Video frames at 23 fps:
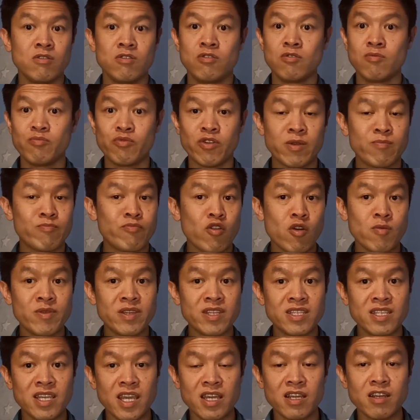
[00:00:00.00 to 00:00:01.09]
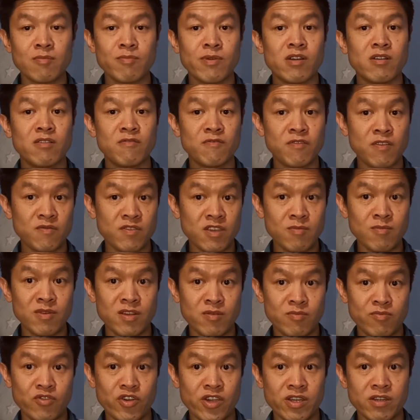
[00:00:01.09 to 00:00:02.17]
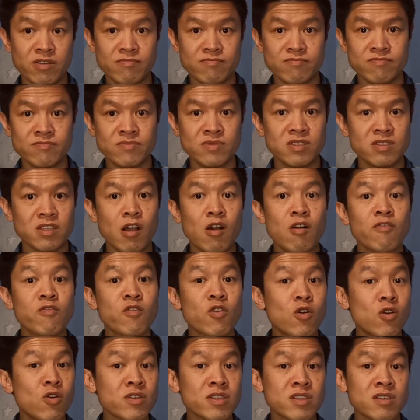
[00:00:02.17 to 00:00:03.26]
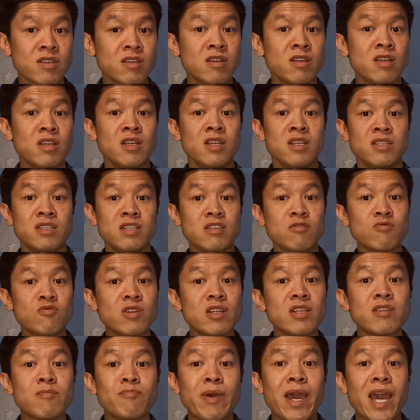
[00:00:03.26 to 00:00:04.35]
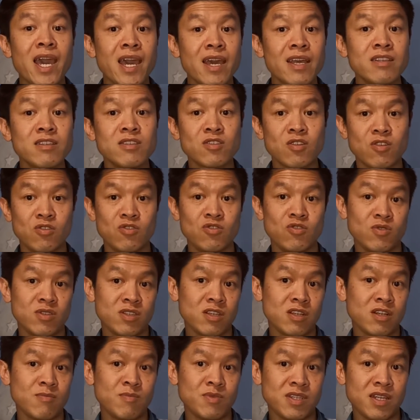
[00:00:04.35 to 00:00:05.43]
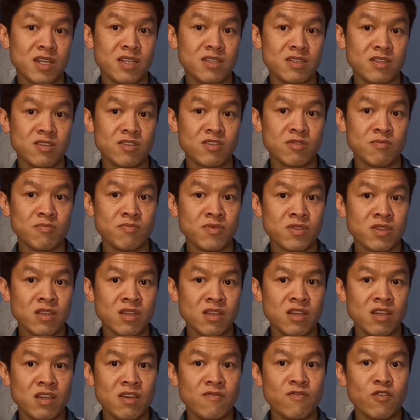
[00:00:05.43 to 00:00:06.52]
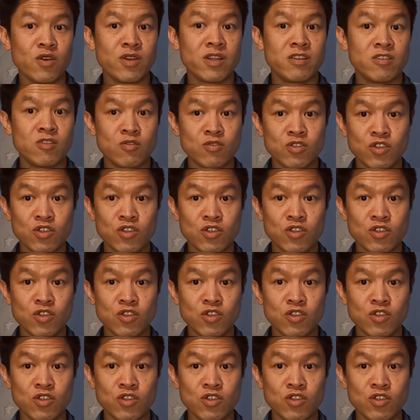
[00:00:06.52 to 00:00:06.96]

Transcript: you can probably take about a 15-minute break. Now, of course, this really depends on your circumstances. If you're in an